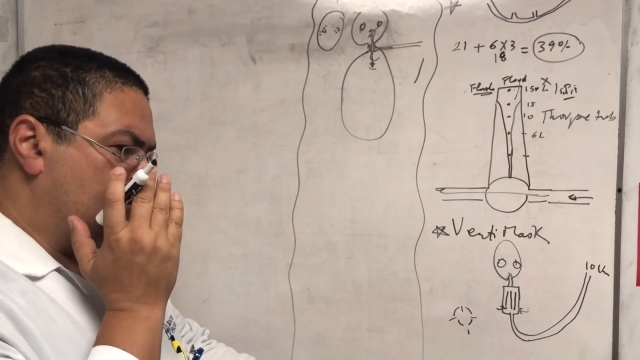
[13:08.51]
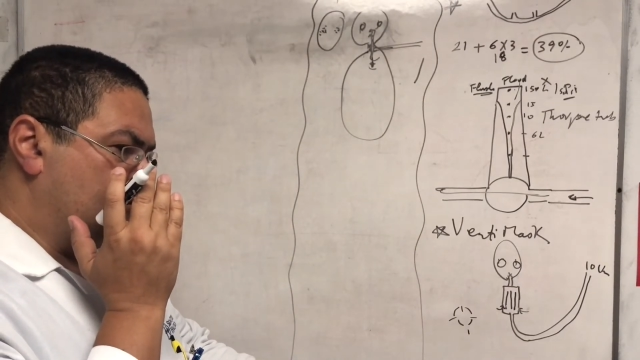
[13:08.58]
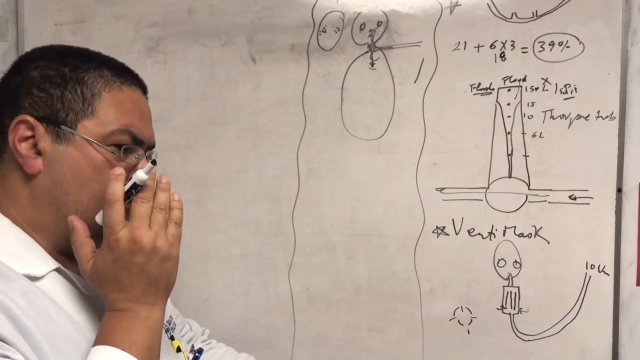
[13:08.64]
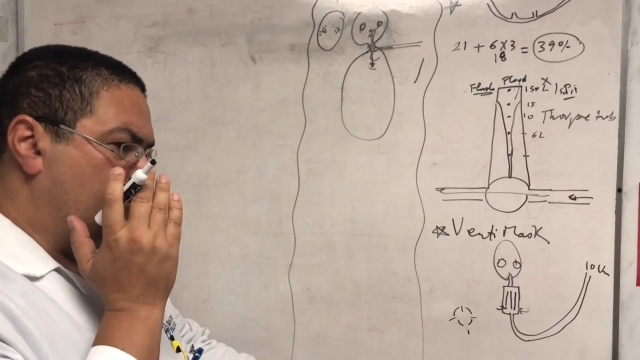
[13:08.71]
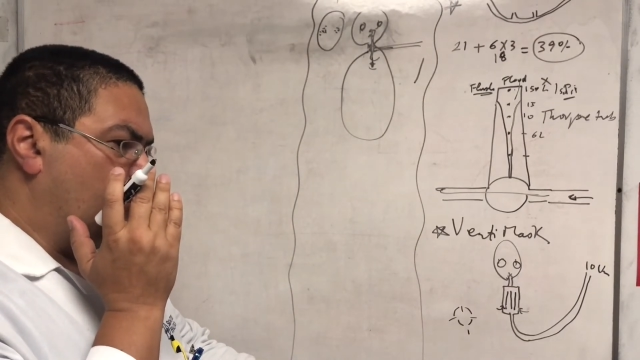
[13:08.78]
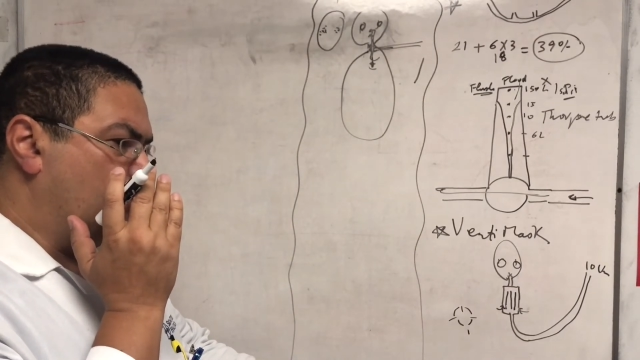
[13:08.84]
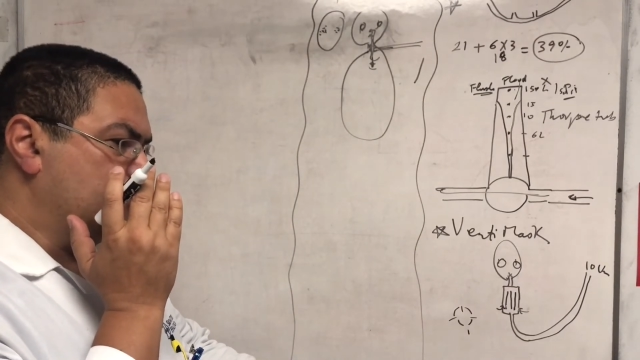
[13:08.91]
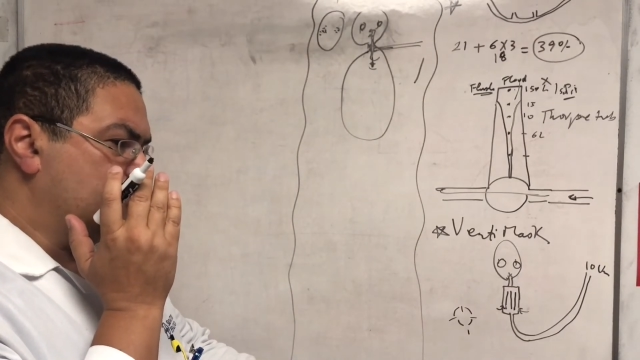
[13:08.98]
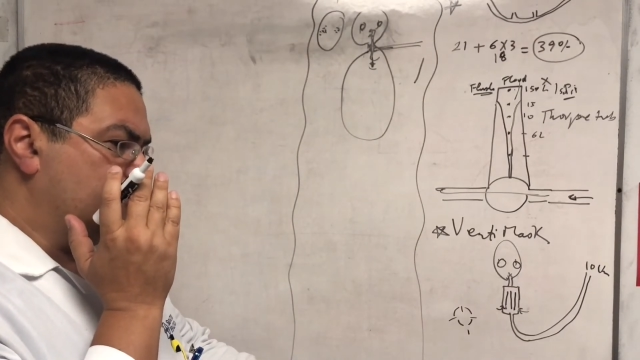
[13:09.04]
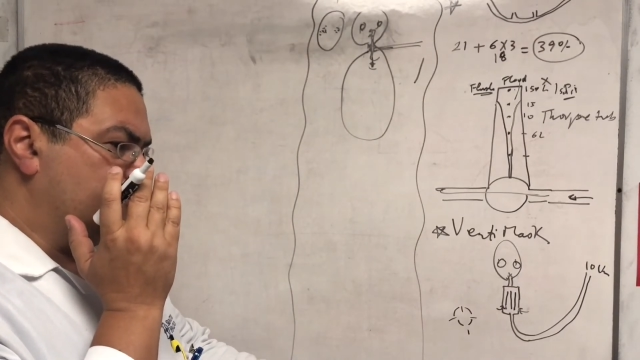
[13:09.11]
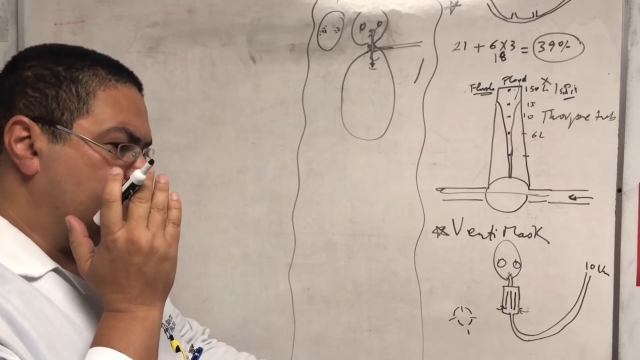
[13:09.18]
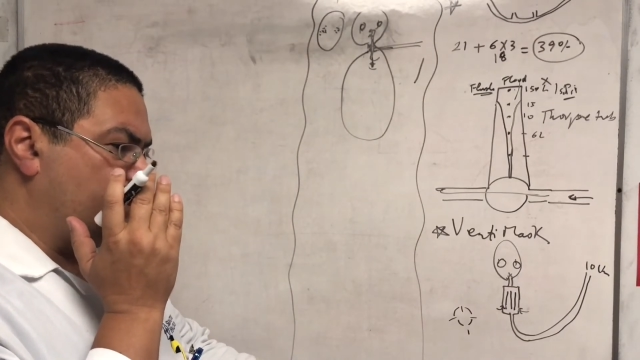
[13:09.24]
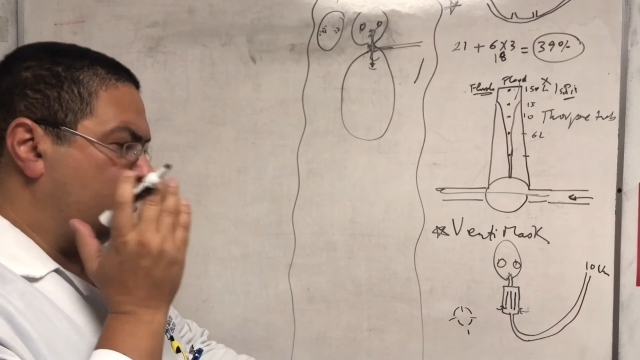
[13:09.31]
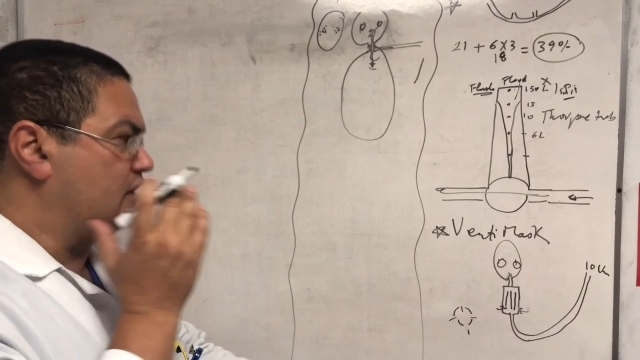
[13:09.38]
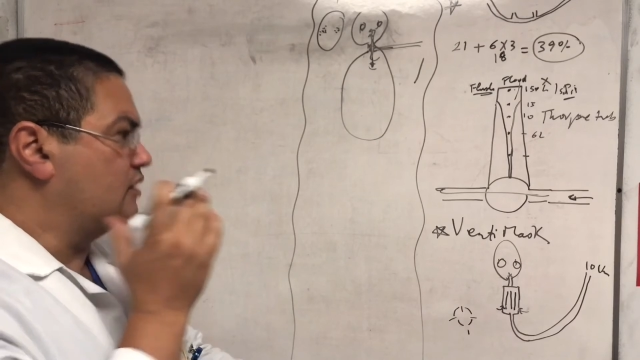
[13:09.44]
the most of
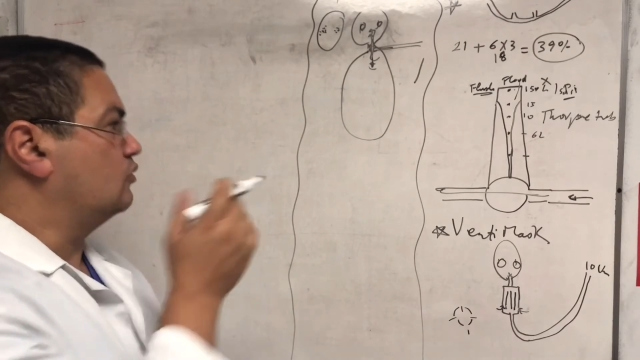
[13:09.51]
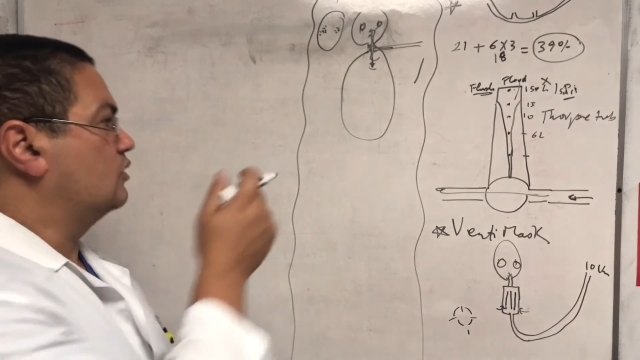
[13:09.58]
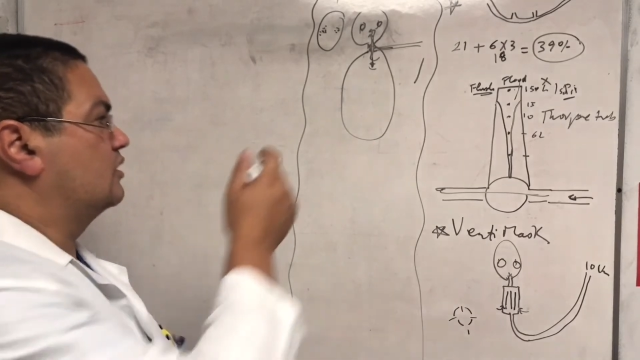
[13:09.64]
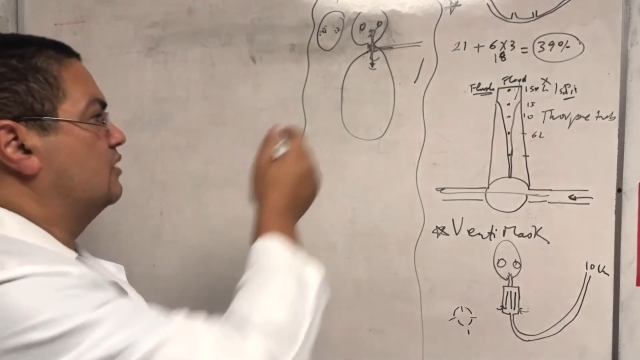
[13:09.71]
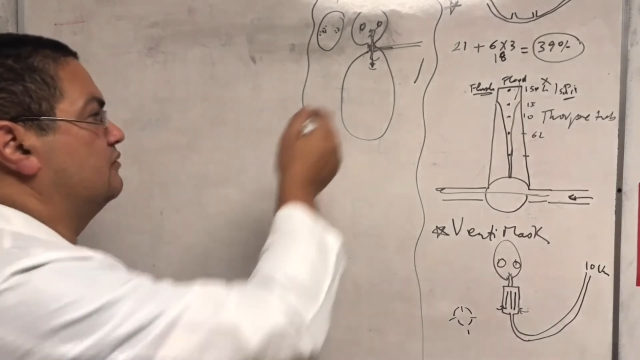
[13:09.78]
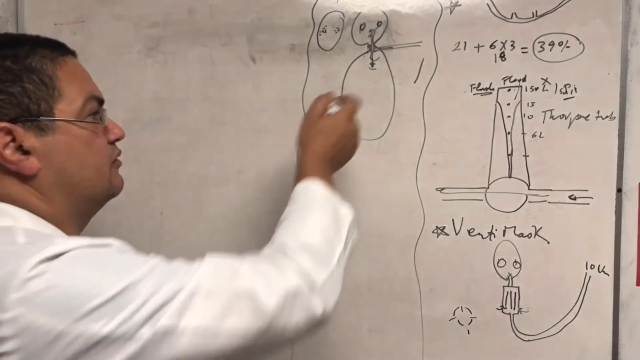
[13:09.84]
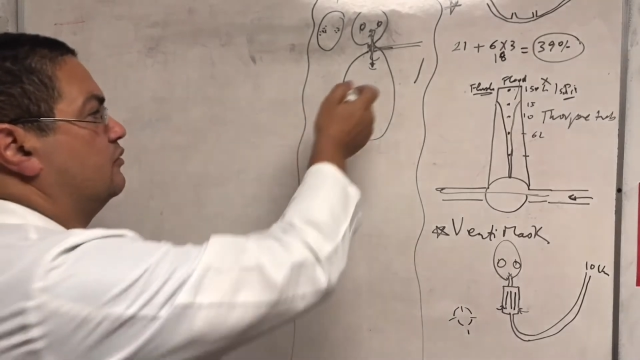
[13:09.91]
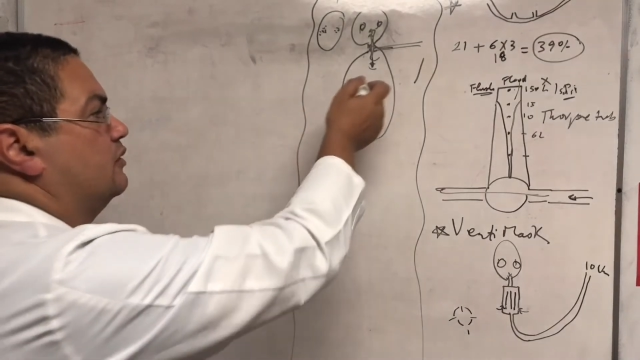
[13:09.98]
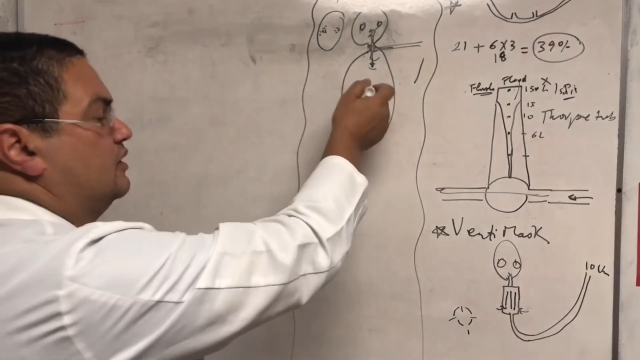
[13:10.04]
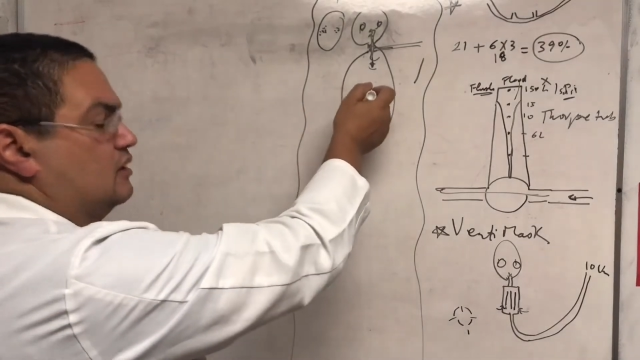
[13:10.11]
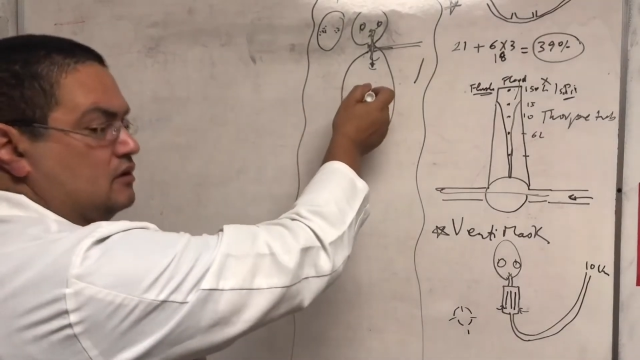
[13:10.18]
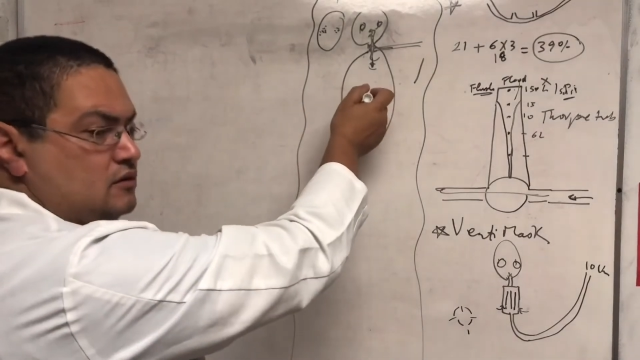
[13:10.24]
the air will come from here.